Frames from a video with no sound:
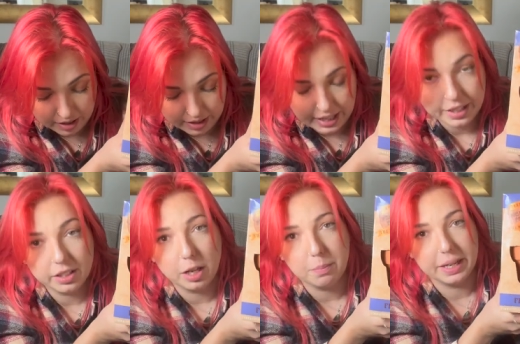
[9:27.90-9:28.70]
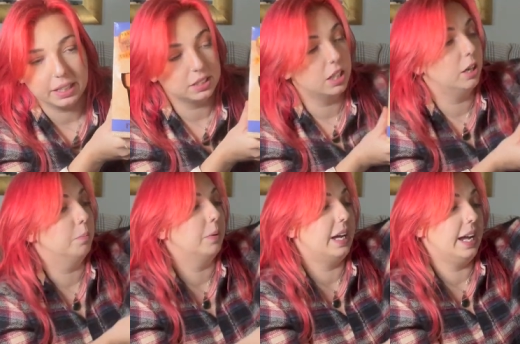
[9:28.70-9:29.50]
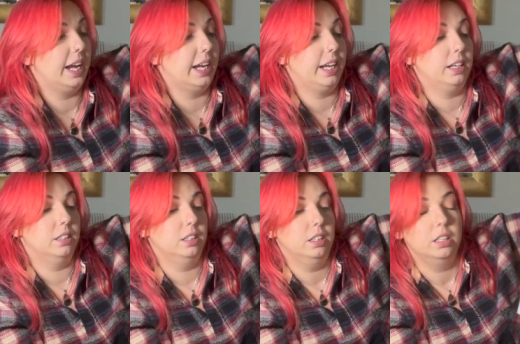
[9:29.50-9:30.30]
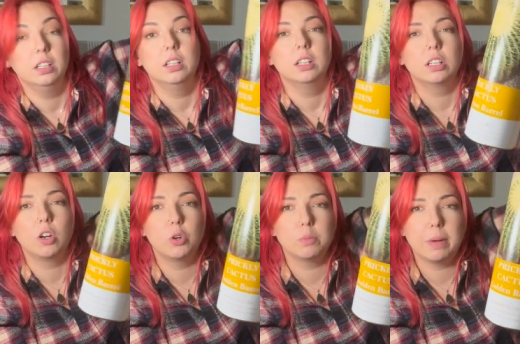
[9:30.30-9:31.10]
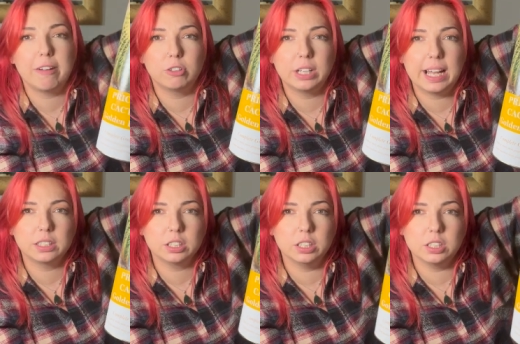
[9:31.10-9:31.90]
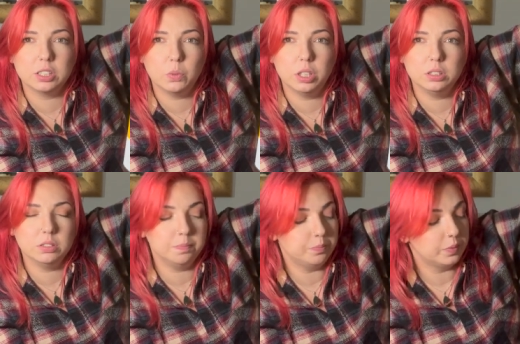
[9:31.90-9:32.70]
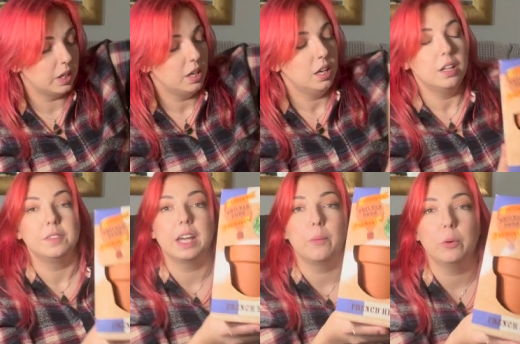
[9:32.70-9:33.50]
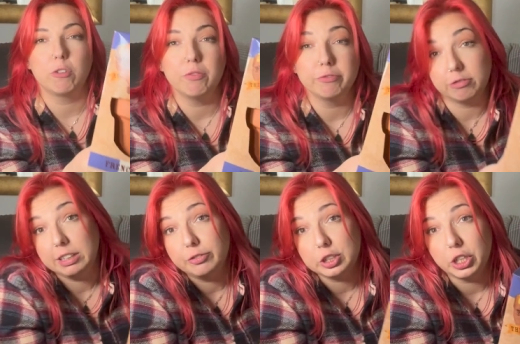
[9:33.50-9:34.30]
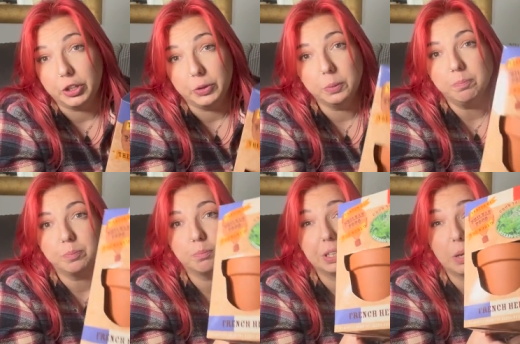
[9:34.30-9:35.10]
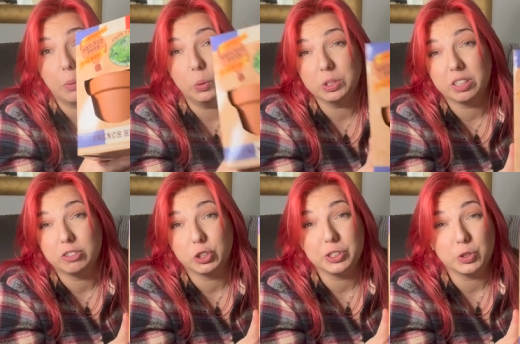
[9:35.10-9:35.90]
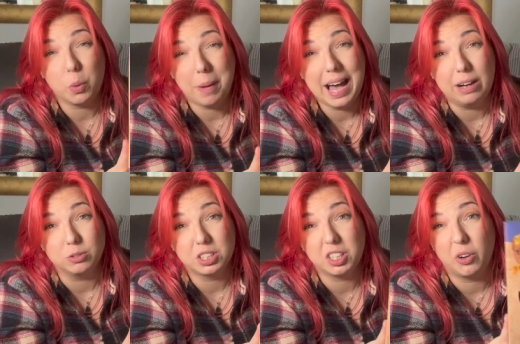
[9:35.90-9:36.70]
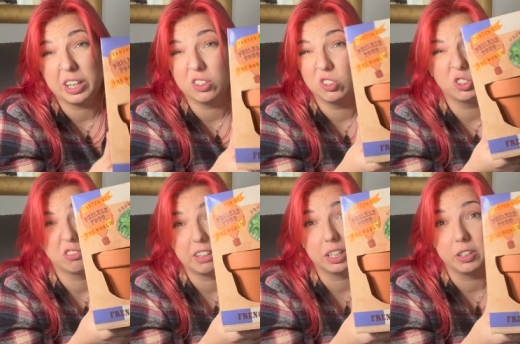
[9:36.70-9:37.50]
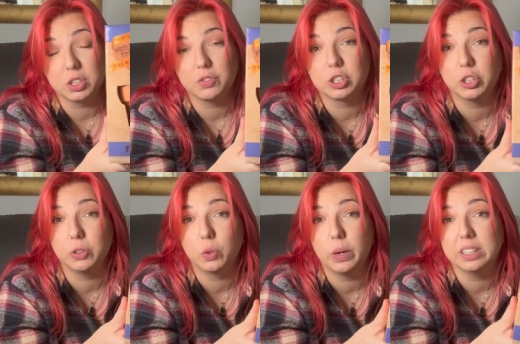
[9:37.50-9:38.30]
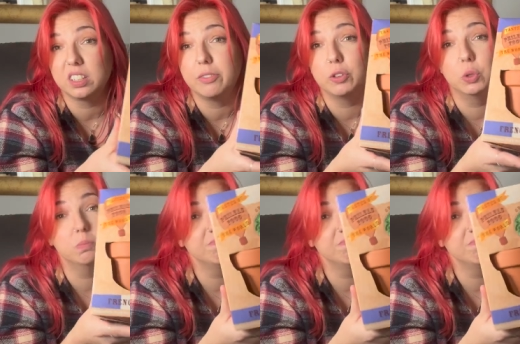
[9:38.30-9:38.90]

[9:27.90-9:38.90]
and then I picked up a golden barrel cactus one. They were on free for £2, but they were also reduced to £1, so I got all 3 of those for £2. I thought,